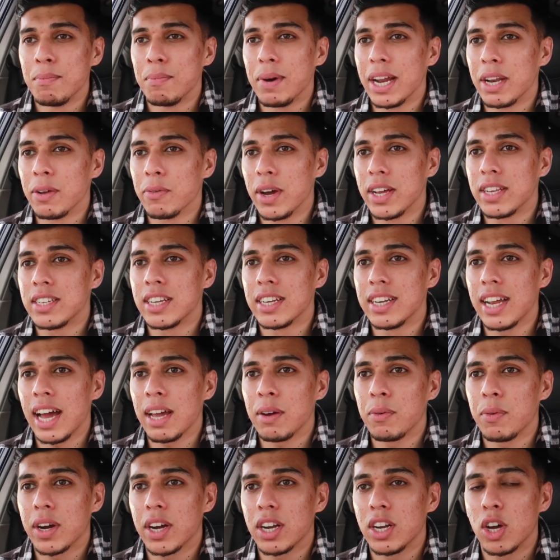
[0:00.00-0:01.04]
but anyway
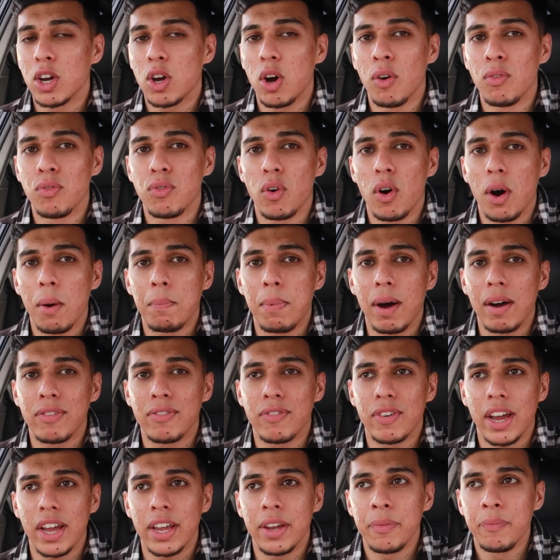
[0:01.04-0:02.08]
tonight we're gonna go for a
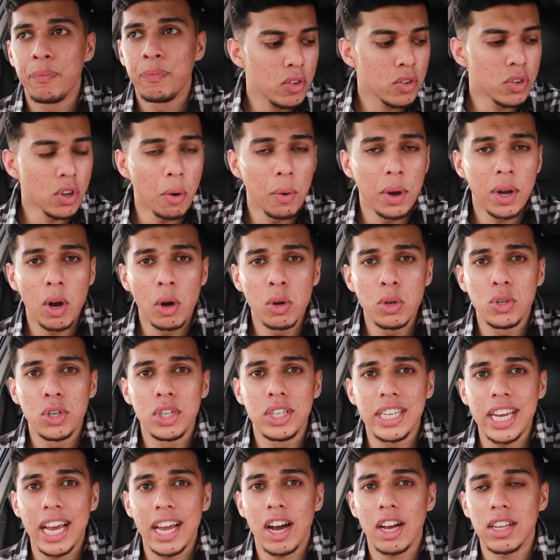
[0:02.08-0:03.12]
buffet so we're going to
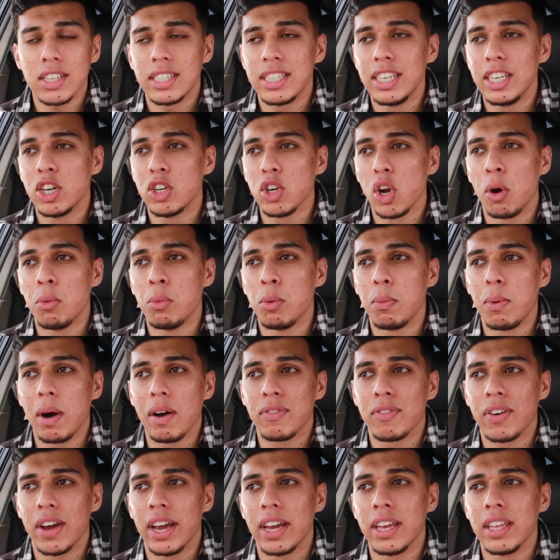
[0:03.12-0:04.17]
jrc global
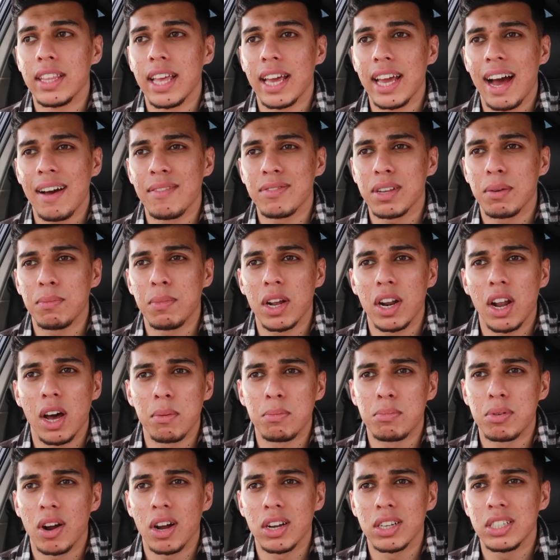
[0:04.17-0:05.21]
buffet they have some
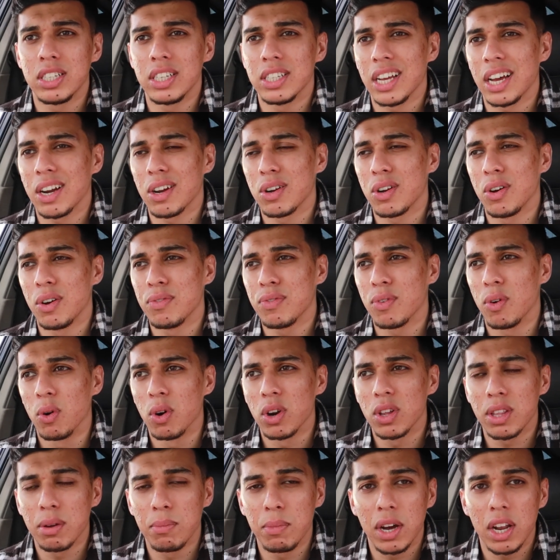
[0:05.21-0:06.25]
halal branches i don't know if
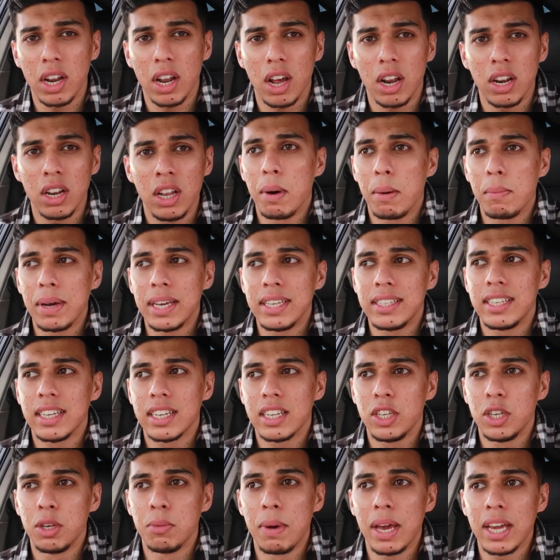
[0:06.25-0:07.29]
all of them are halal but
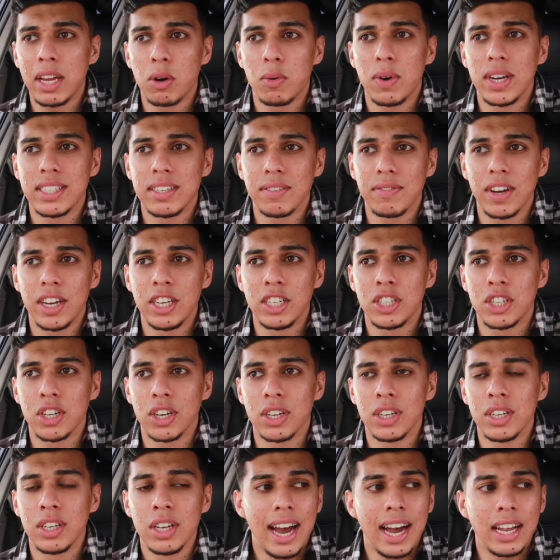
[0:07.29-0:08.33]
basically you make a
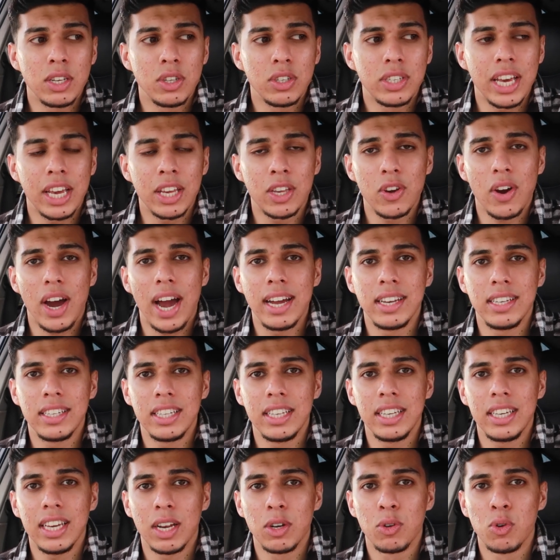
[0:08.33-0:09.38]
reservation and you take your
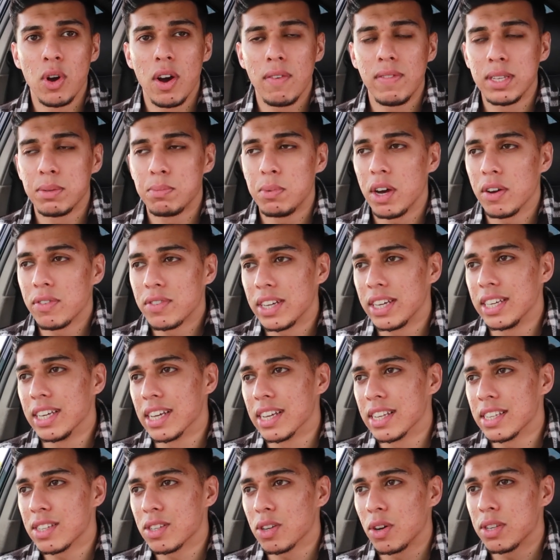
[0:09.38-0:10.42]
id and whoever's birthday
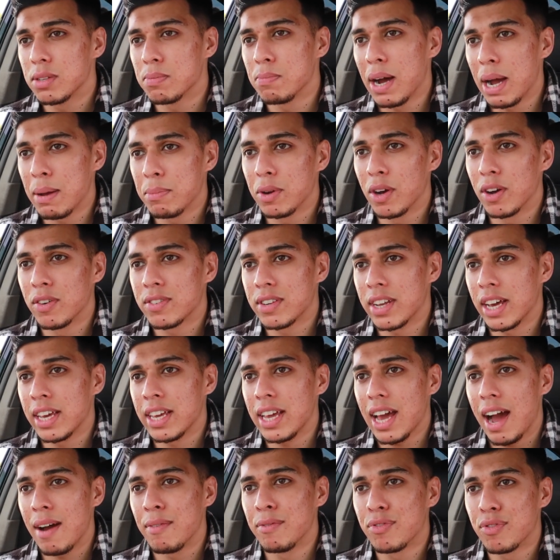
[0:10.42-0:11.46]
is. so it's my birthday
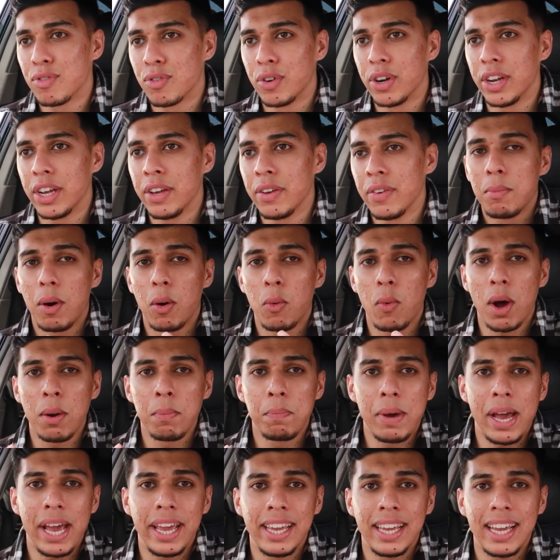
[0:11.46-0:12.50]
i'm free but one
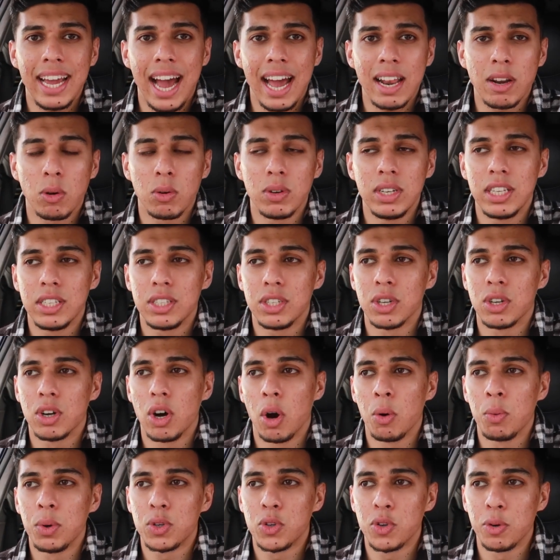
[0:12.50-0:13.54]
paying adult needs to
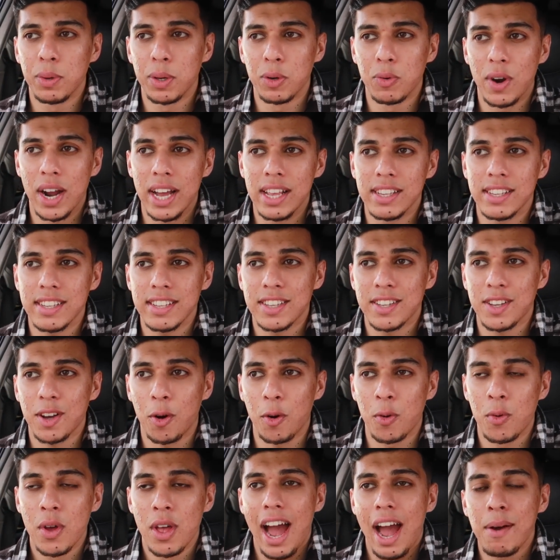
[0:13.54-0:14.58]
go which will be rez
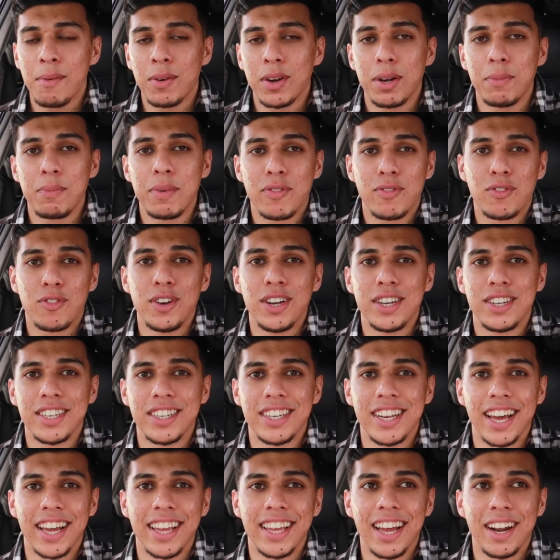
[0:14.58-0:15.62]
so i'm going to be free
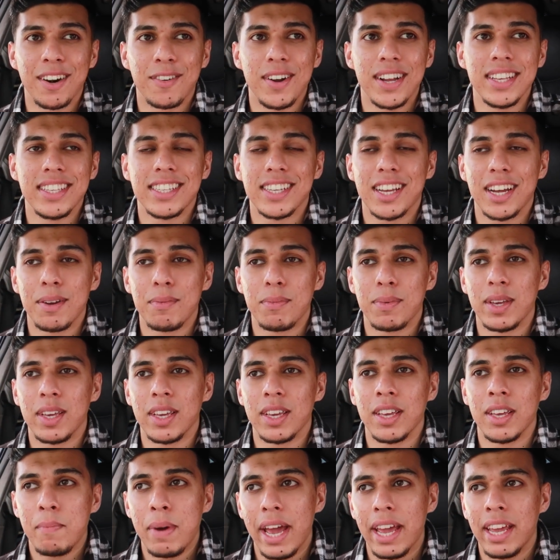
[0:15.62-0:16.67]
today and rez is going to
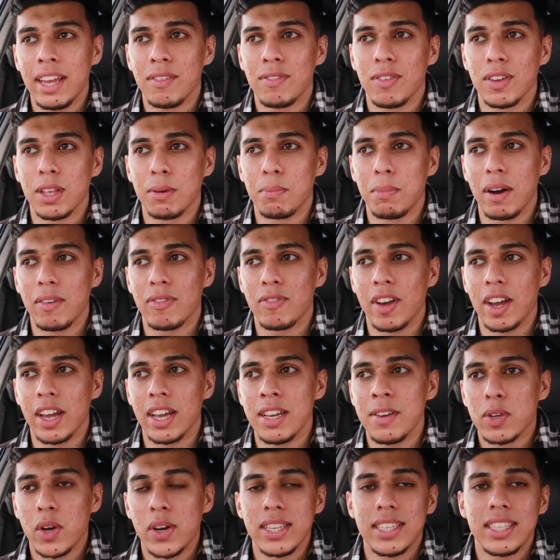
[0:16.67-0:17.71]
be paying for the
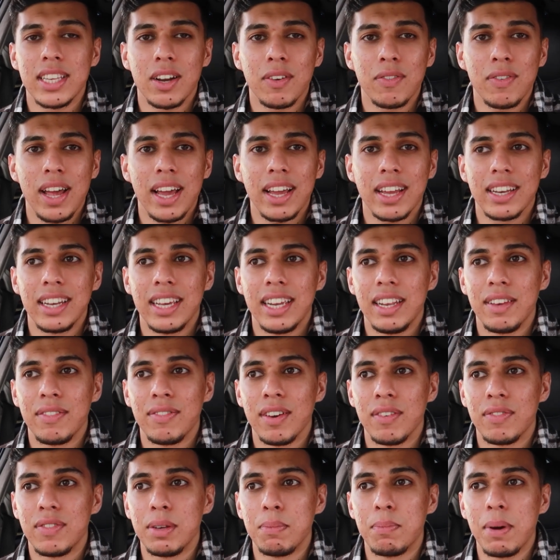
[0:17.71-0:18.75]
buffet so instead of like nearly
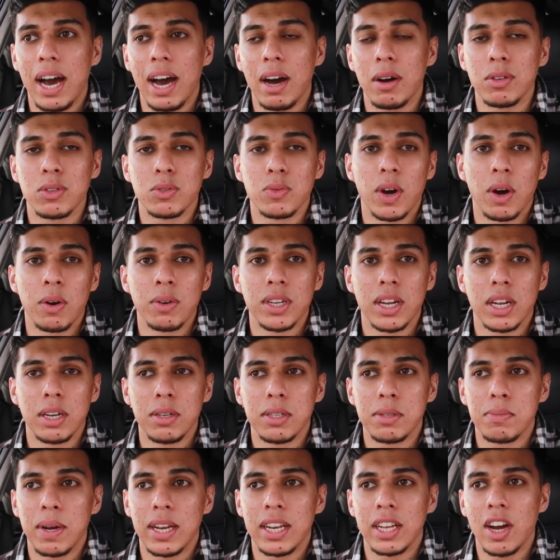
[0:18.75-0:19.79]
50 pounds we're only going to be
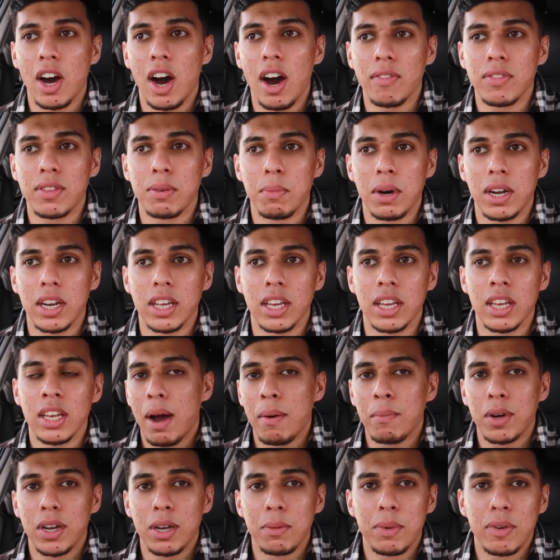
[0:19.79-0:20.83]
spending half the money.
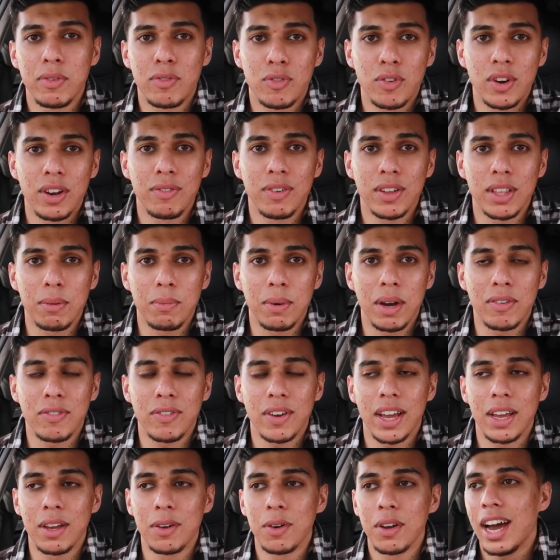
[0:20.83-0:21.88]
I'm going to be free for the
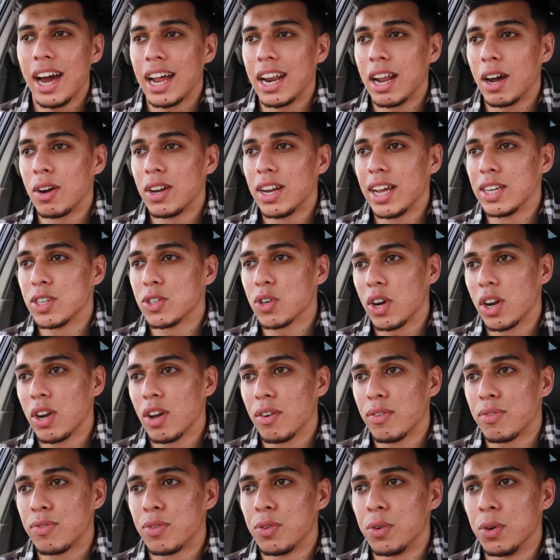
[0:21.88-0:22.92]
buffet and I'm going to enjoy a lot
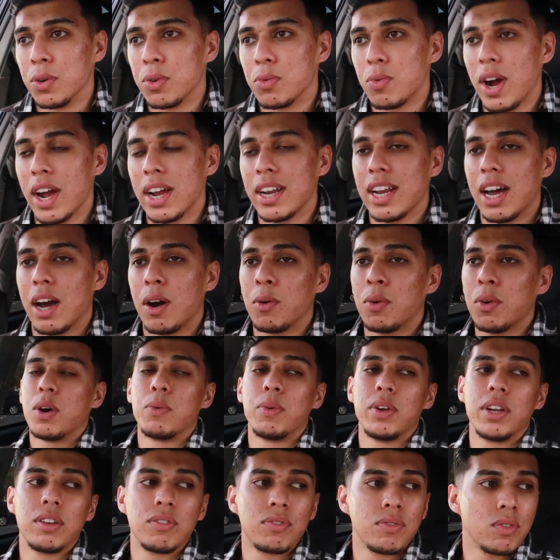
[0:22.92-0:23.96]
of food. Right now, we're
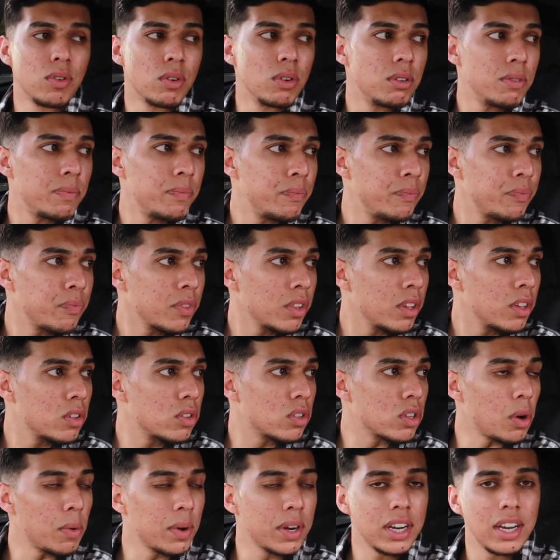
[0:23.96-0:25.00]
really full.
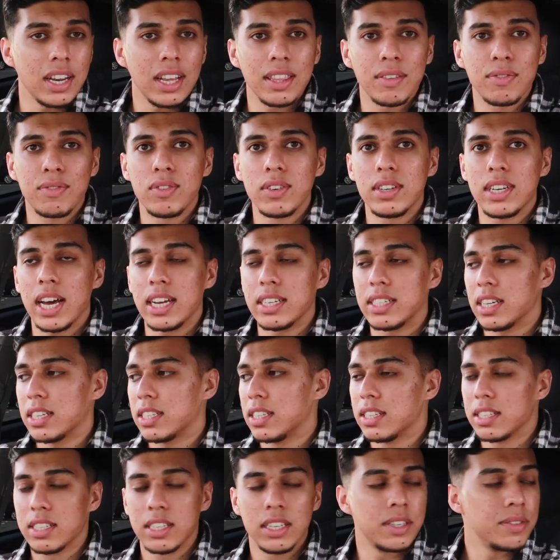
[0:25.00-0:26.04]
So we're going to let the food
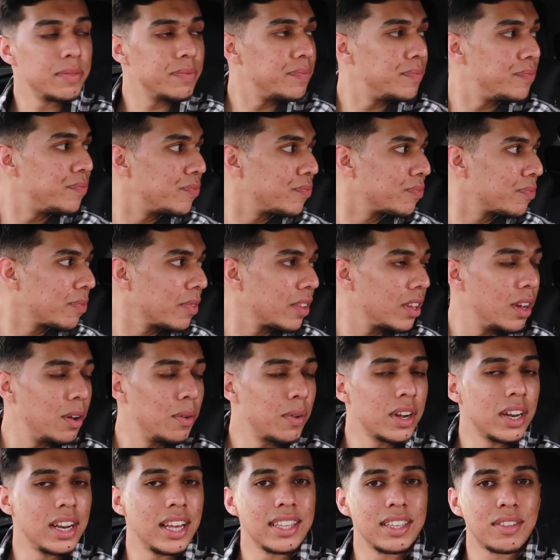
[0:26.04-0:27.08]
digest, isn't it? Yeah. We are going
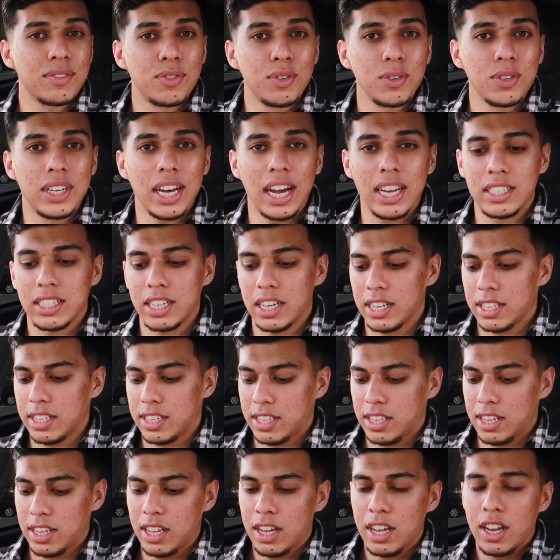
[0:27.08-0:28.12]
to let this food digest,
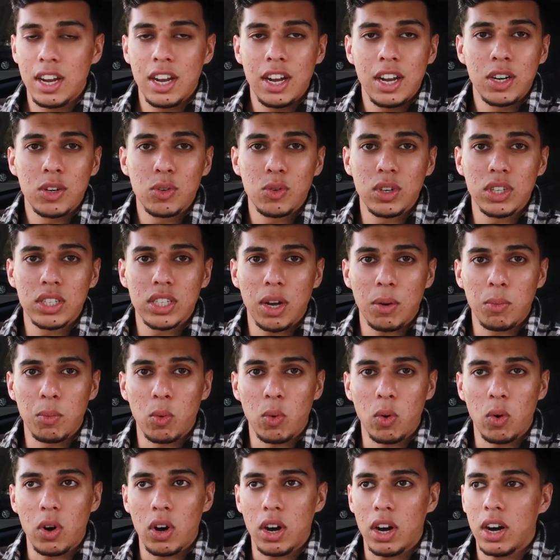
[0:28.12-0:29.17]
drink some
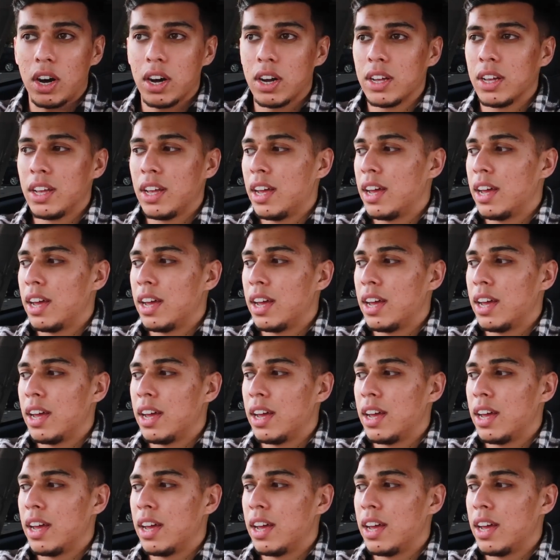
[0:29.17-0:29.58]
water